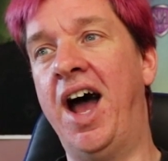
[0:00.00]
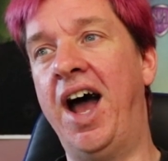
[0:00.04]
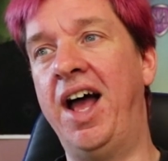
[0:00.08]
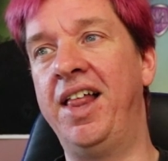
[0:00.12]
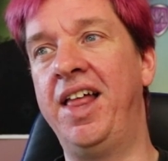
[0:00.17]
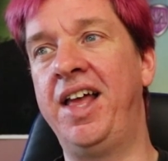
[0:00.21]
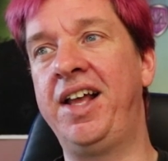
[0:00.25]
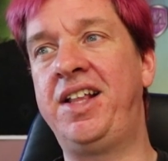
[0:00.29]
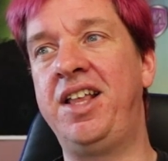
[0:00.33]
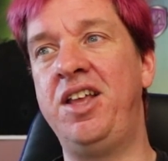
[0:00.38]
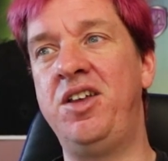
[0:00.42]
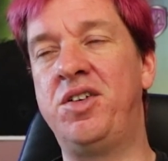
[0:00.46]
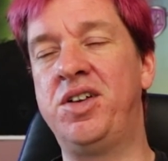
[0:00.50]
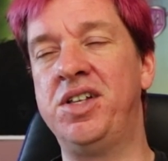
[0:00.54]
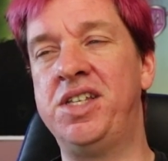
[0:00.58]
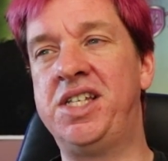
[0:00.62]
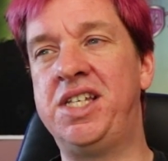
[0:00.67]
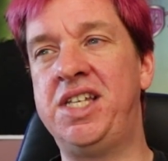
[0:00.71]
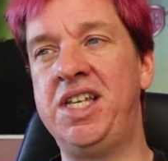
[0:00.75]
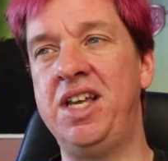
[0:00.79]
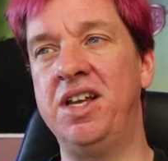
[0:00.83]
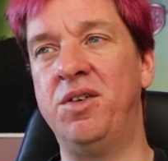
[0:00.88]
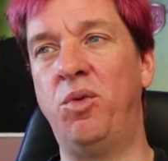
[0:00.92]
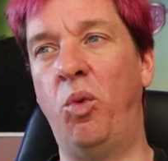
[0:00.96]
I like that you can
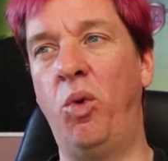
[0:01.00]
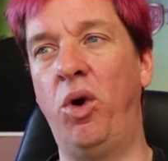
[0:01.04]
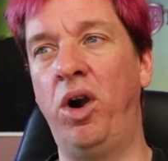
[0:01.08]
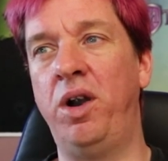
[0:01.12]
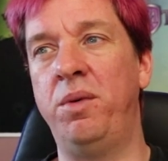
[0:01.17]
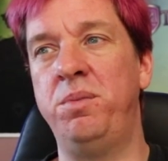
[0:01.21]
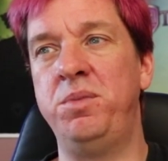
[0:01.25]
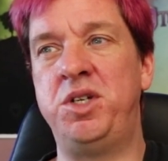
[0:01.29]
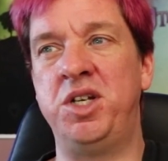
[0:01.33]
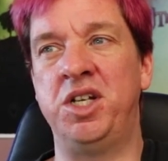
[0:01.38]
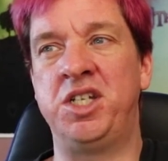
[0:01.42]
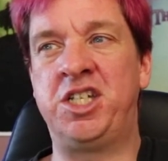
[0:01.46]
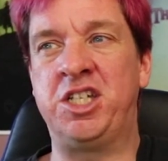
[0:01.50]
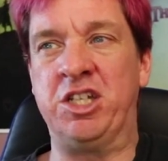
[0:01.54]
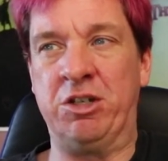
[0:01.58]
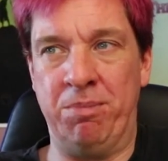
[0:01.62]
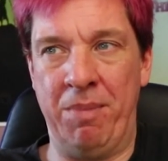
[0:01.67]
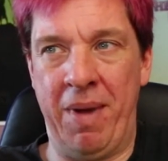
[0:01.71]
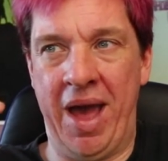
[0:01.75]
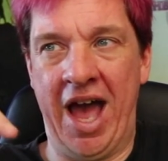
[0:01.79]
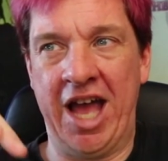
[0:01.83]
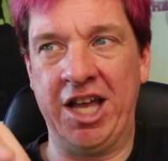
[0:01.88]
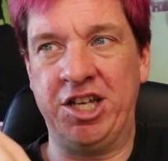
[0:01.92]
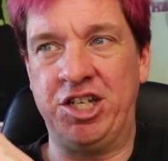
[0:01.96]
see a worm just
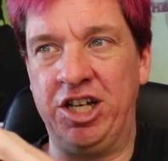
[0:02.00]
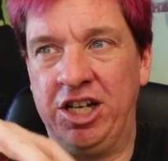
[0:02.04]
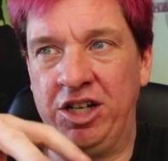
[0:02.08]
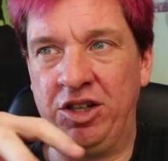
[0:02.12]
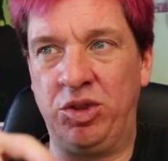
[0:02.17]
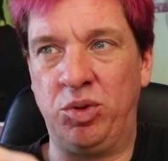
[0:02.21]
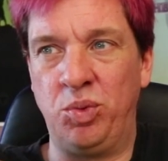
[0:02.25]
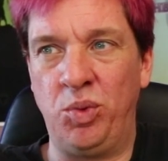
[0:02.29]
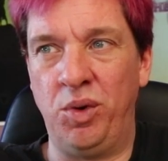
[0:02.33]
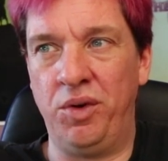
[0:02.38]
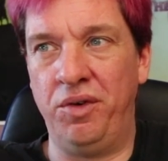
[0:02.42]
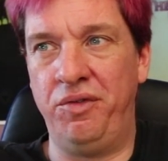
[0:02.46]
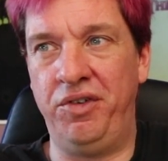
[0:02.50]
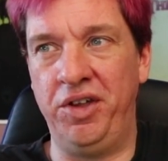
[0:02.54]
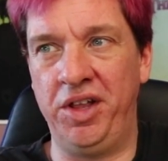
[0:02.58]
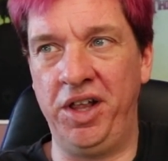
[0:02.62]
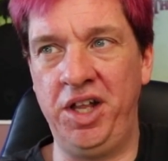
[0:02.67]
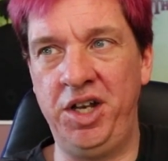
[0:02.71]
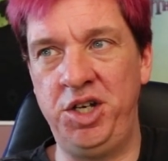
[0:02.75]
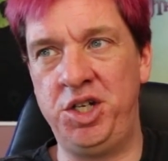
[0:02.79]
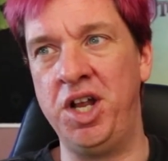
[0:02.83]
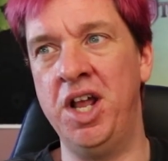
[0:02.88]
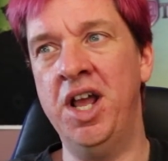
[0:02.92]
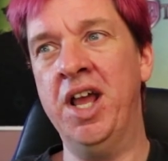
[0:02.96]
smashing through a
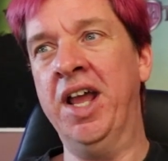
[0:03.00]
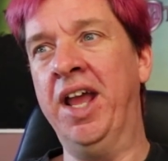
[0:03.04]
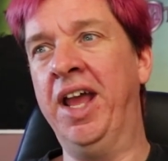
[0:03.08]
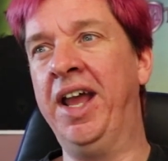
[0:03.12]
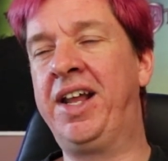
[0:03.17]
village.